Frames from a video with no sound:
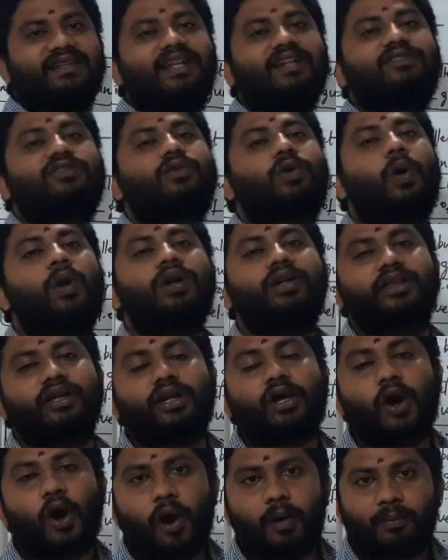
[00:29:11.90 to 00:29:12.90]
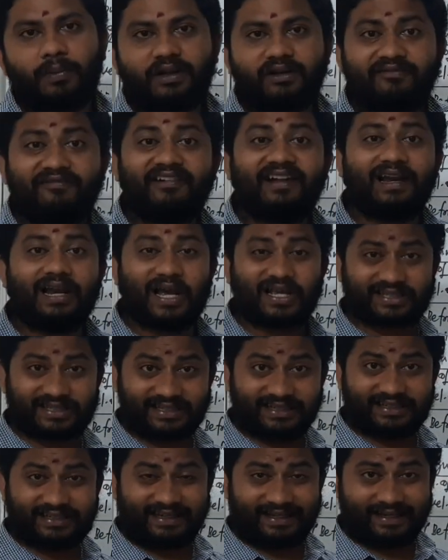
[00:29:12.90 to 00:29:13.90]
That's called the common
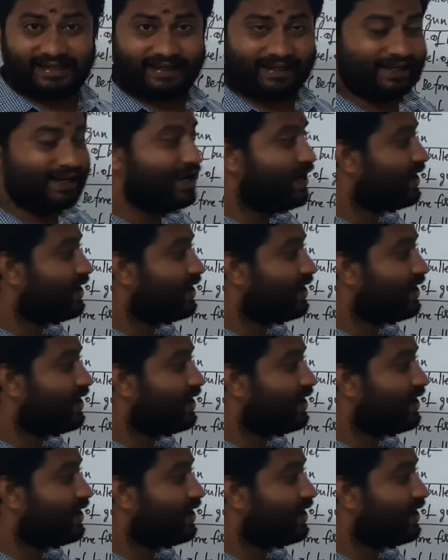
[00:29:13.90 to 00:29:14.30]
velocity.